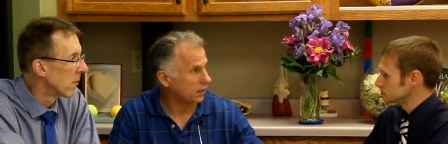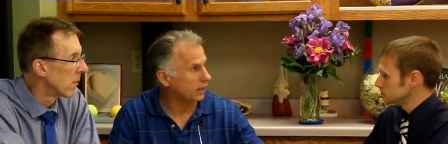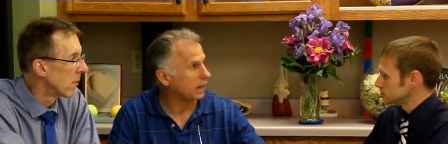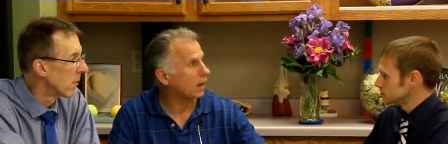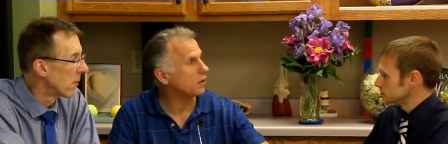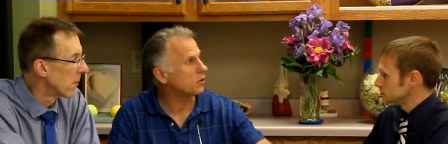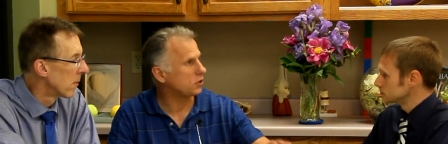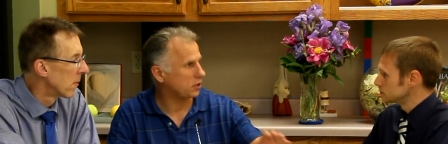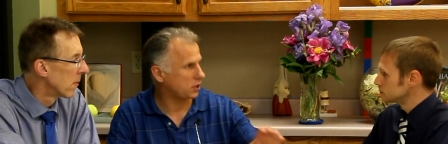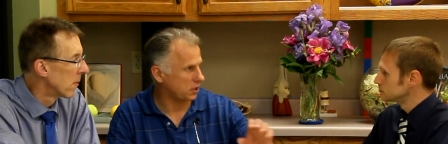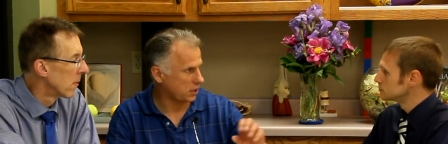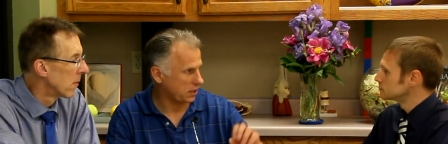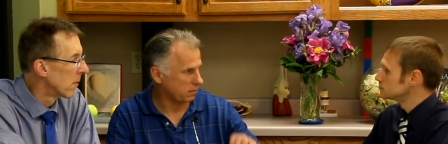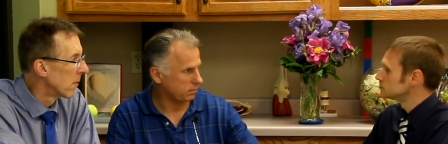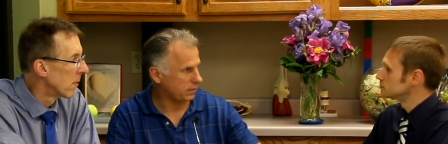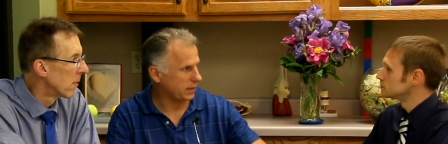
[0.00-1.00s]
Speaker 1: and now you
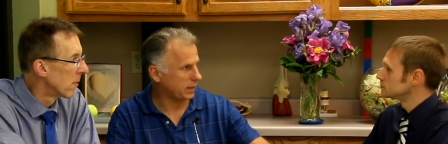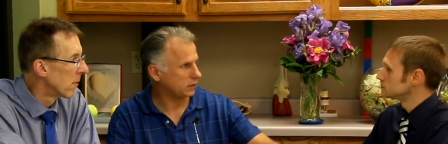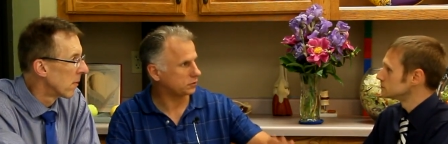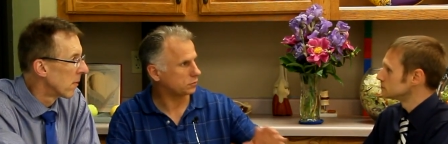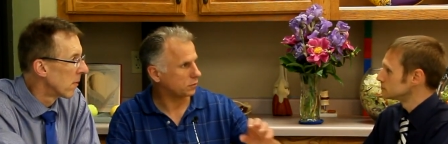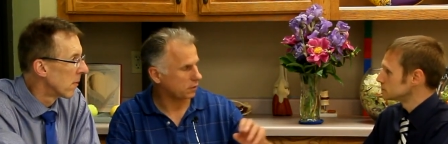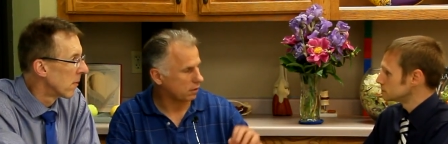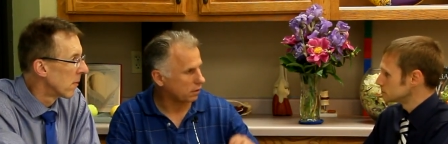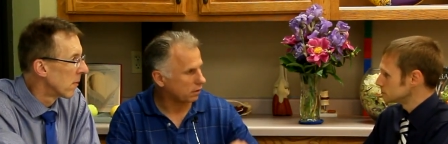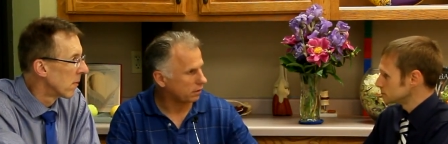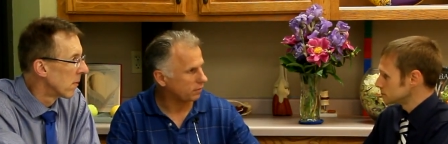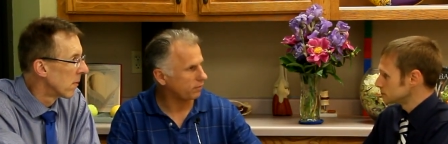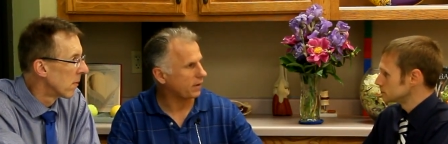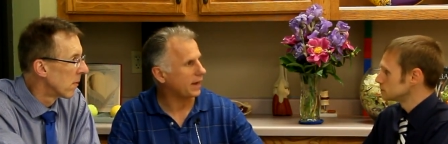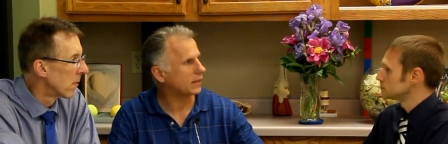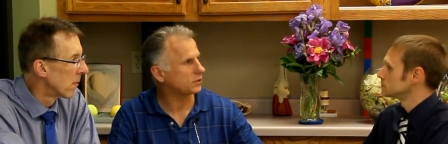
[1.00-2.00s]
can eat meats with all
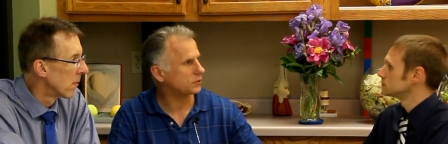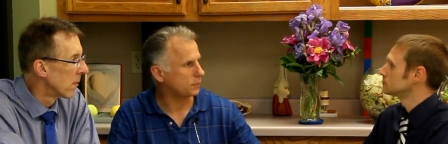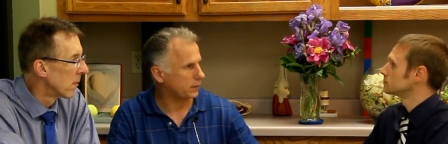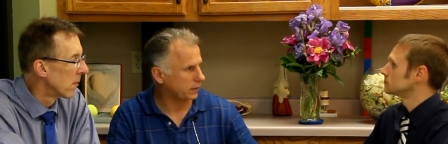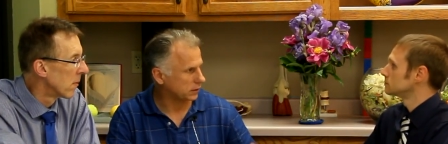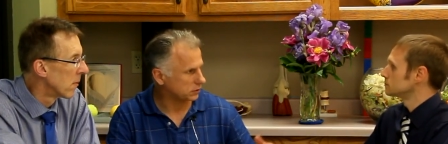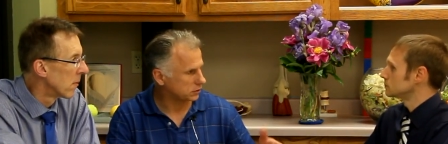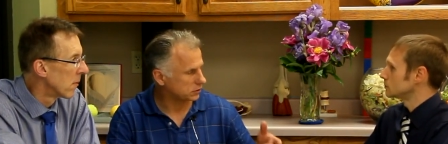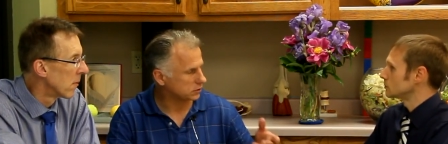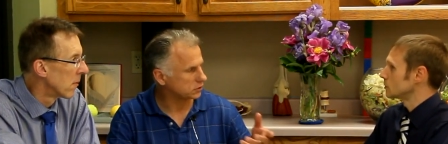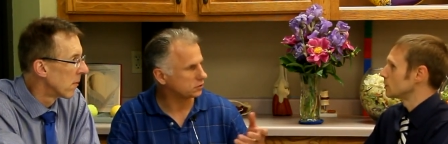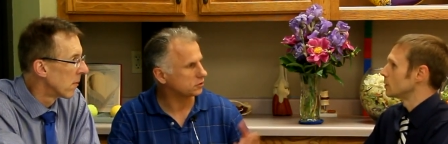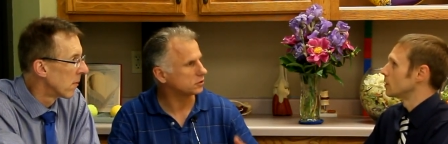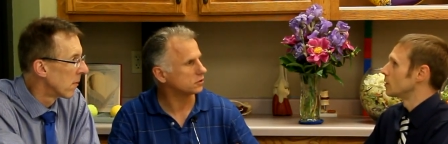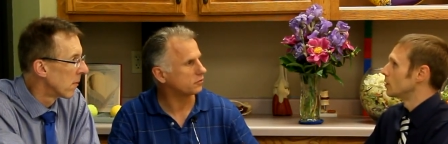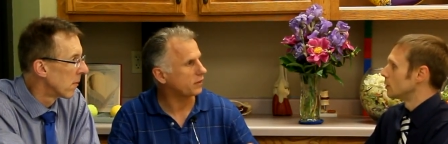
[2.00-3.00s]
the fats because
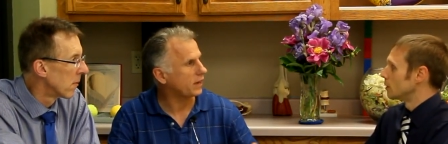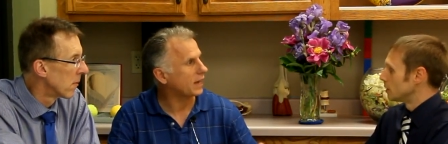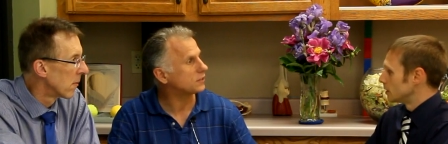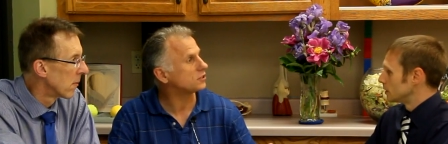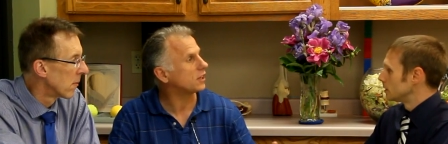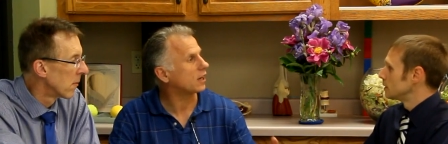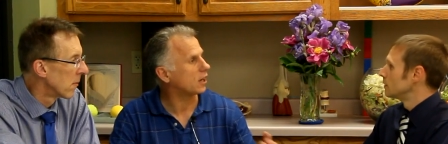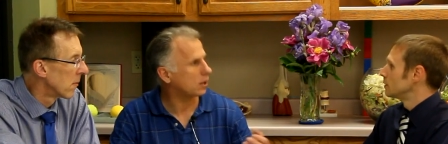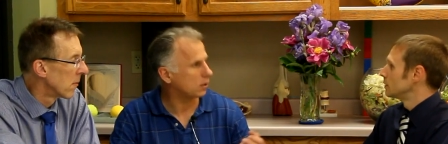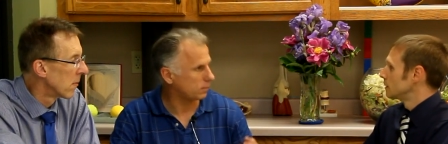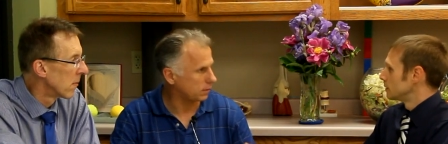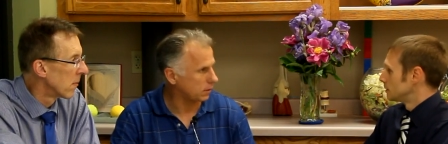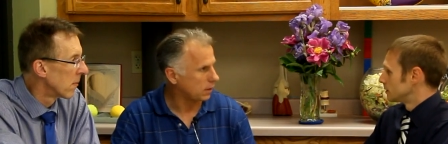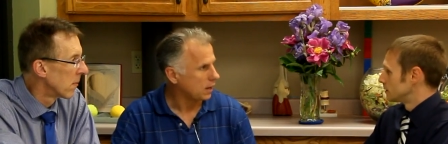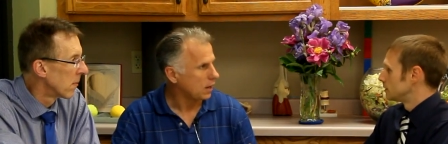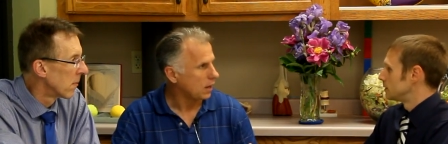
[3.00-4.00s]
there's certain fats that
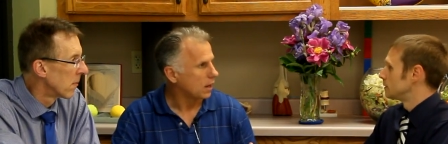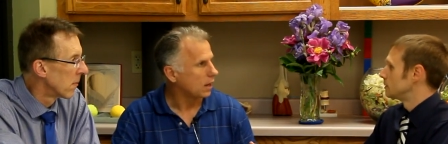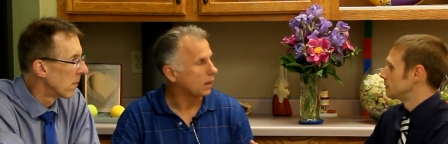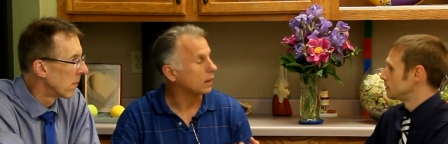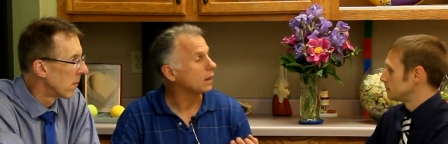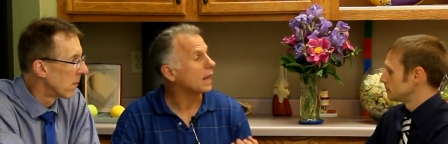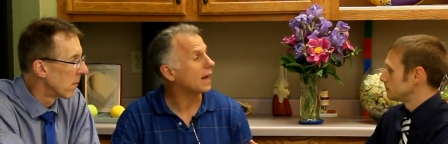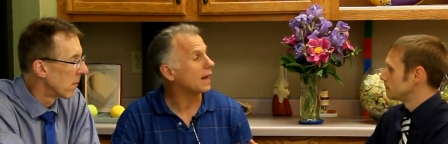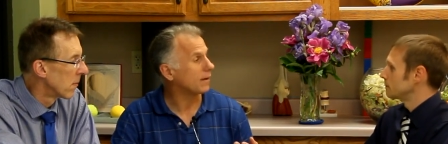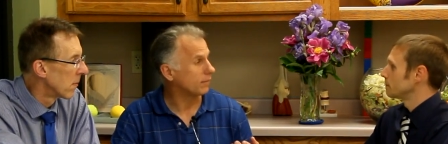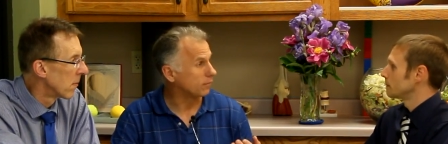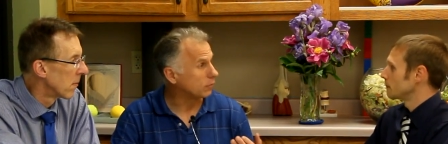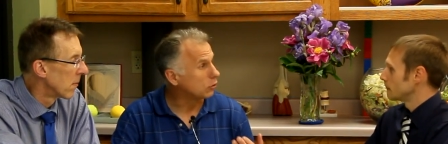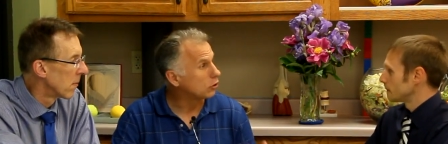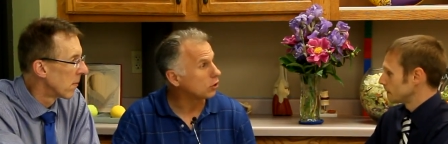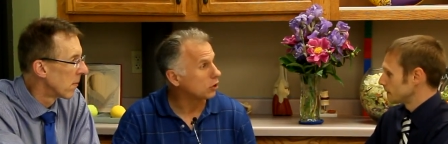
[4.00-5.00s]
harbor a lot
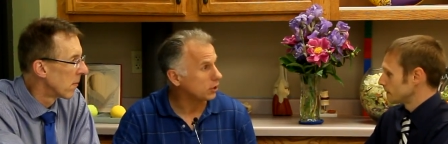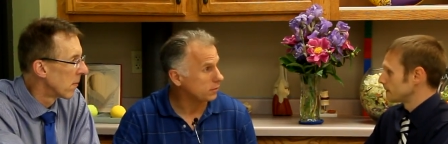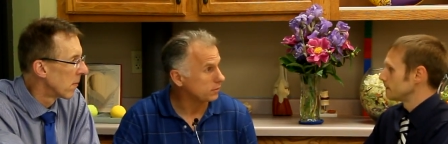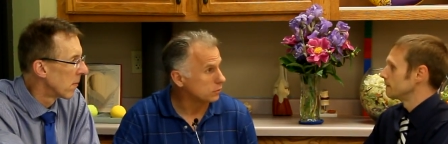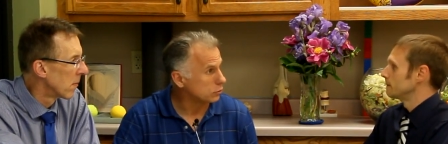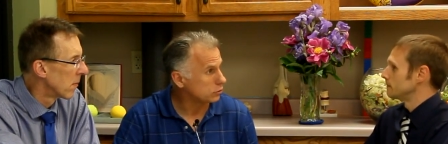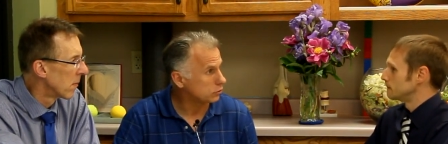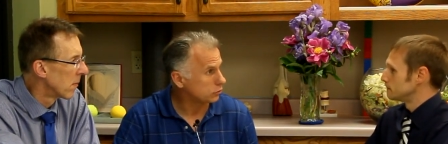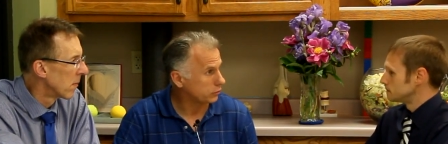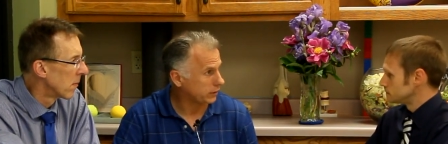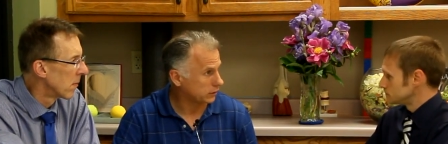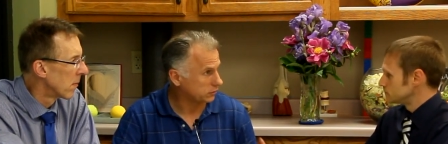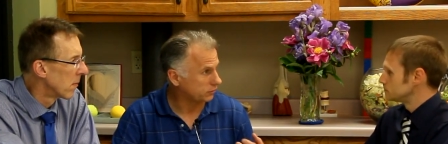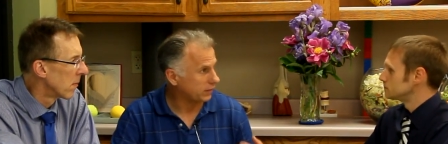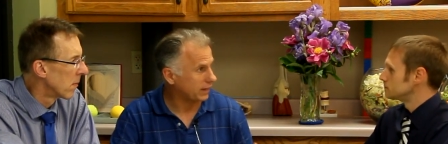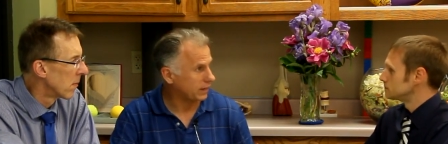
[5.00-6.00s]
of good
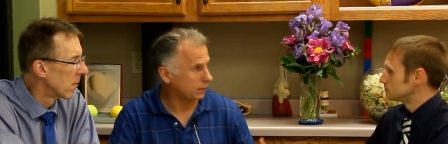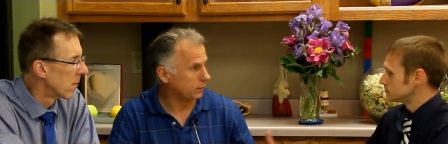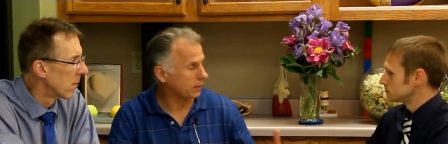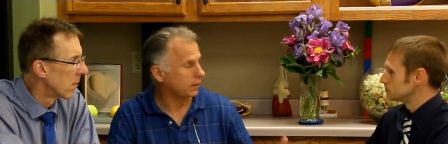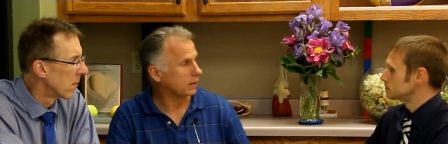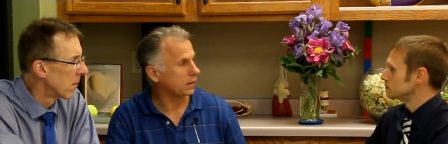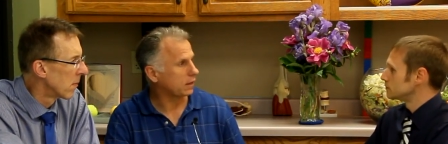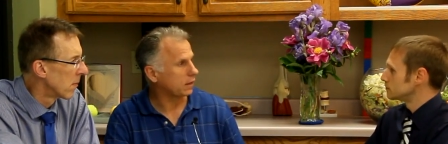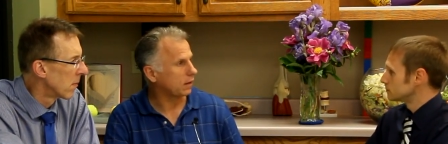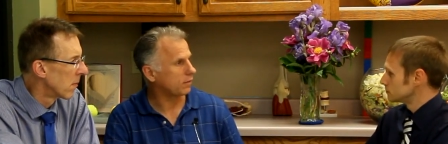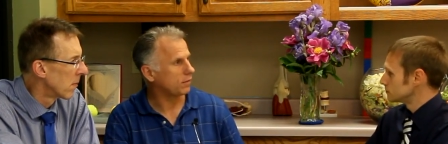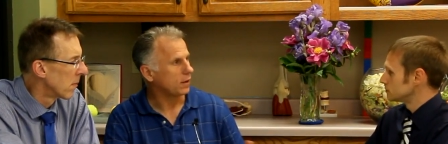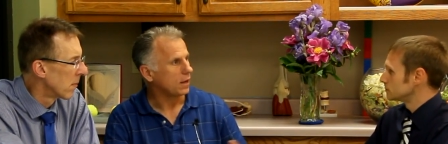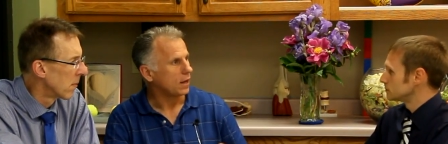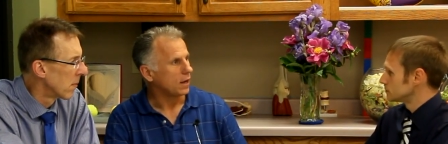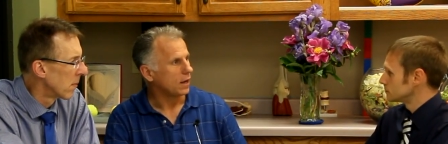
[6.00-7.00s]
nutrients, vitamins, and
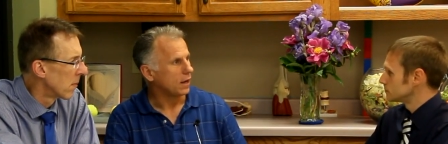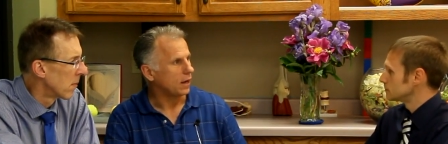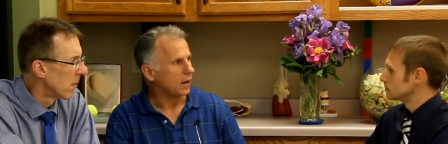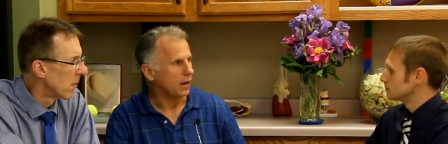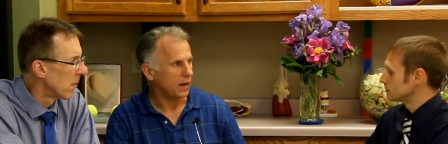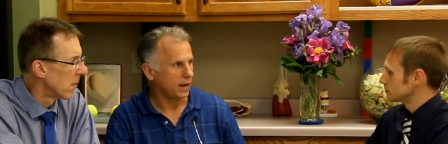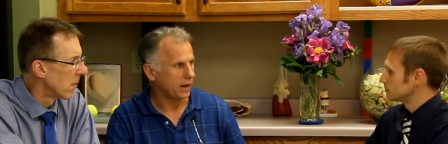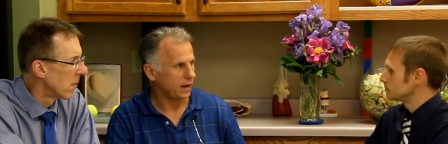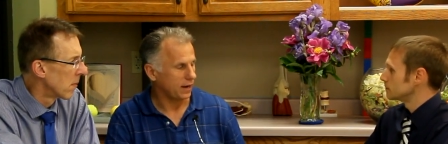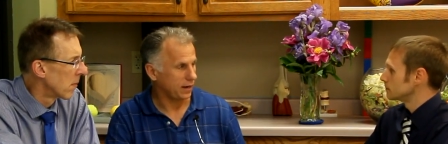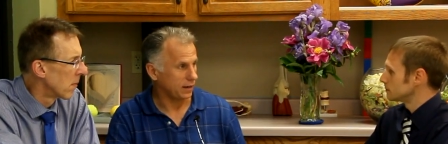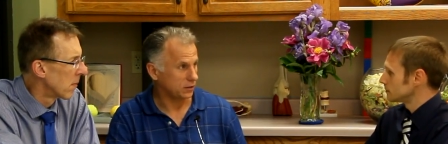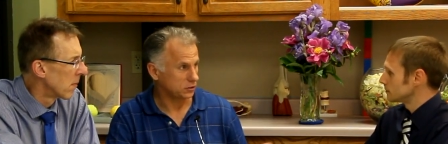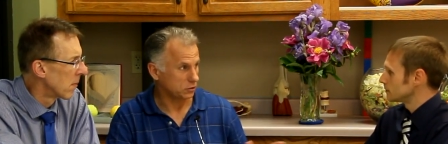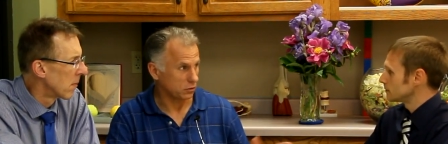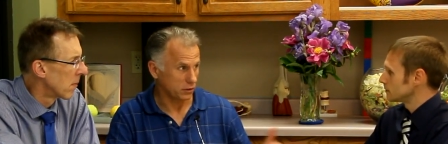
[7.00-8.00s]
stuff
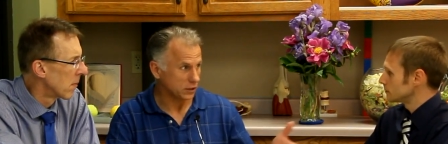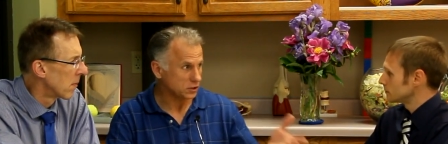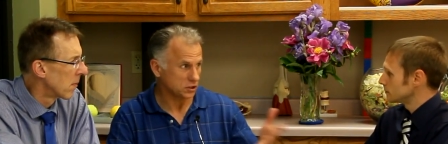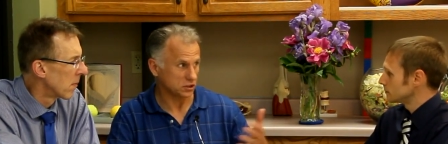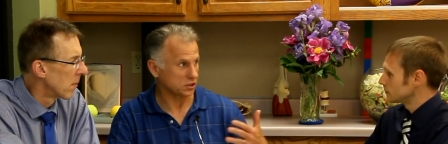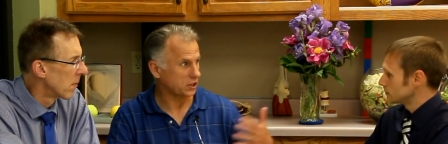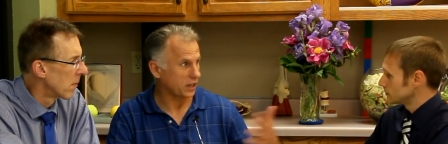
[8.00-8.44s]
and so this is